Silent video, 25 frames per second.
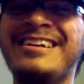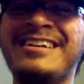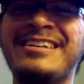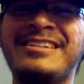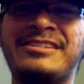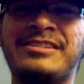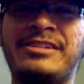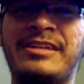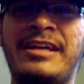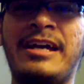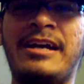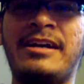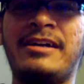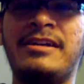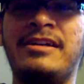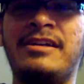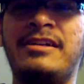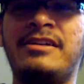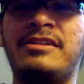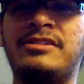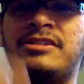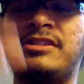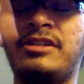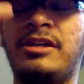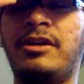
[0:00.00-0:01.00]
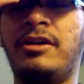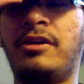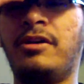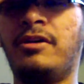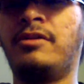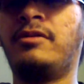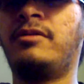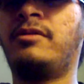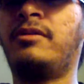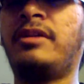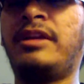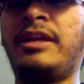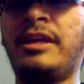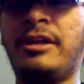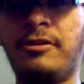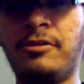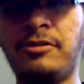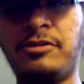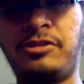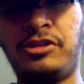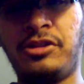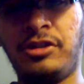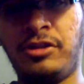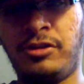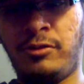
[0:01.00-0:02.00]
So yeah, so Hero
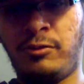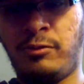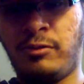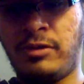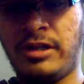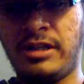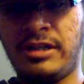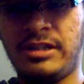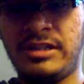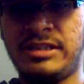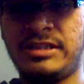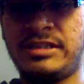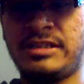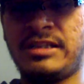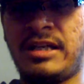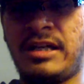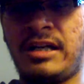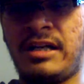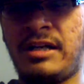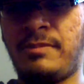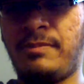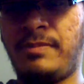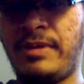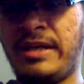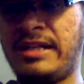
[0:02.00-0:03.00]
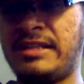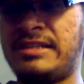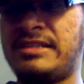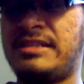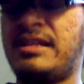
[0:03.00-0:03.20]
2 was based